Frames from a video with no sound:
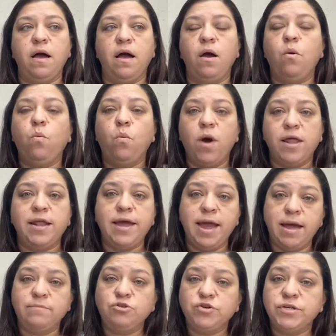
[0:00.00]
while I
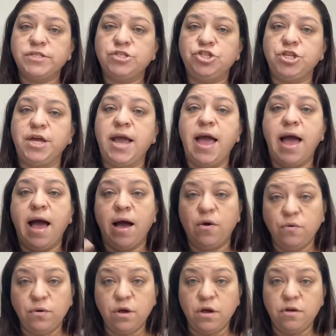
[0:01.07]
am transitioning
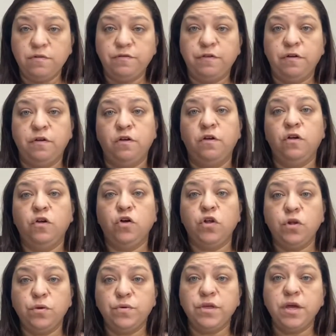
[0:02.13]
out of
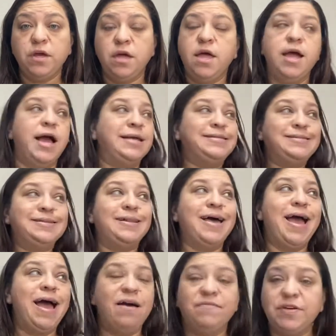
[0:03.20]
clothing, I still
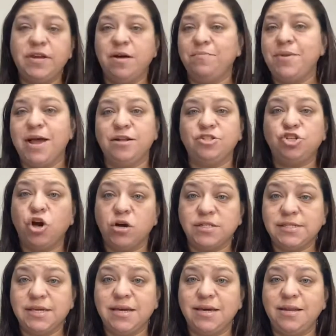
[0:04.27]
have it. I'm not
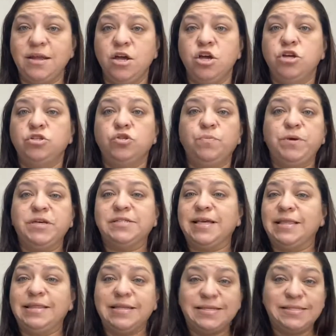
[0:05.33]
tossing it. So because I
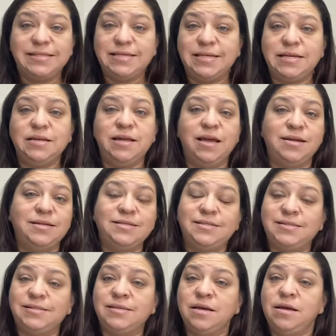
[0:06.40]
listed it and
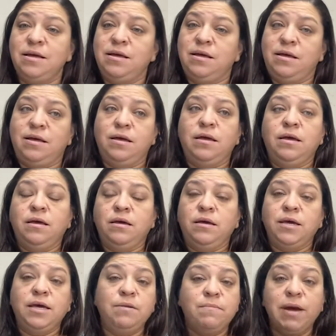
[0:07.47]
it's
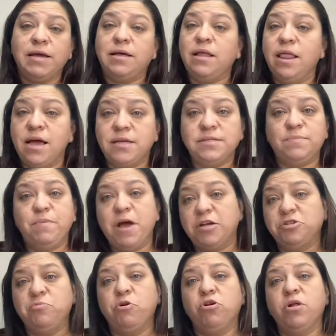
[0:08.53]
in my closet,
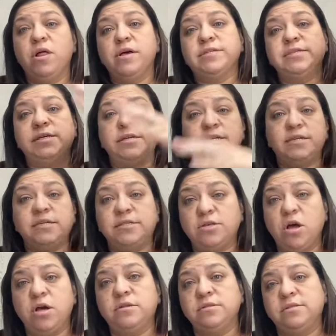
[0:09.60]
Poshmark closet, and it's
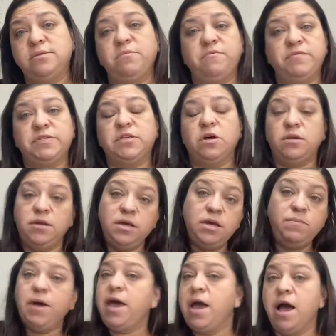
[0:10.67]
on, some of it's on
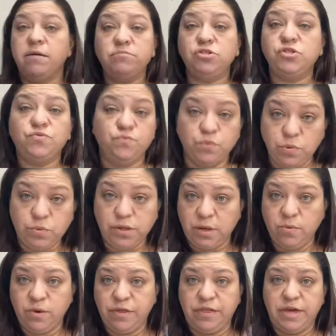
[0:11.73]
eBay, I'm just
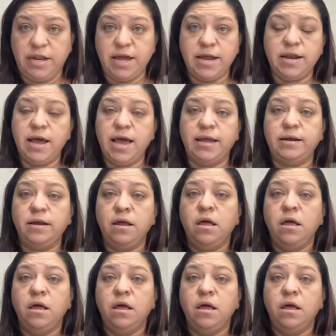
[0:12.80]
rolling with it. And